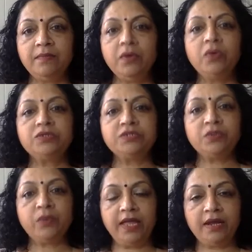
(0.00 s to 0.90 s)
goes
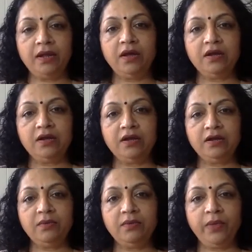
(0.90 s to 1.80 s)
away a lot
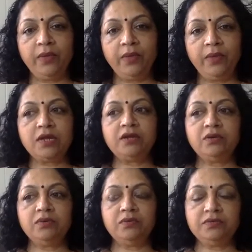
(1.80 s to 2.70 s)
when you
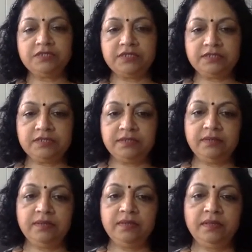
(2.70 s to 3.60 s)
learn to just
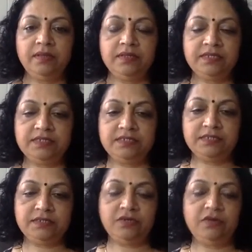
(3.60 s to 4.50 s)

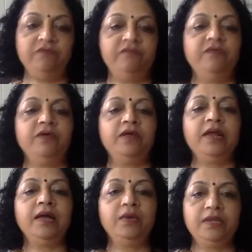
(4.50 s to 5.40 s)
sort of
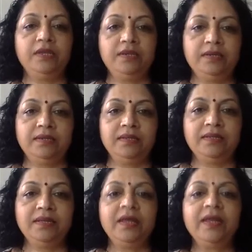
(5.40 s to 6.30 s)
allow it
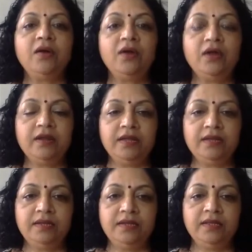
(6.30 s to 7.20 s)
and honor
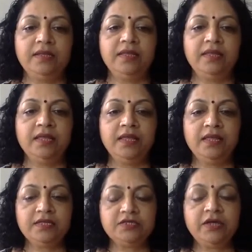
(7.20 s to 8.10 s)
it.
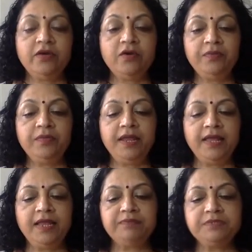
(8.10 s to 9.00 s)
So I hope that
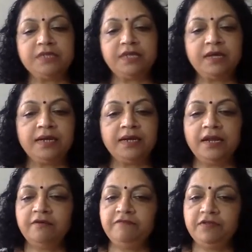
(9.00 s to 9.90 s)
helps. I'd
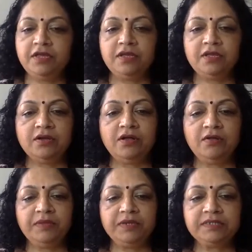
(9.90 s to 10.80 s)
love to hear your
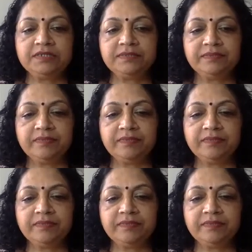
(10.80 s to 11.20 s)
comments.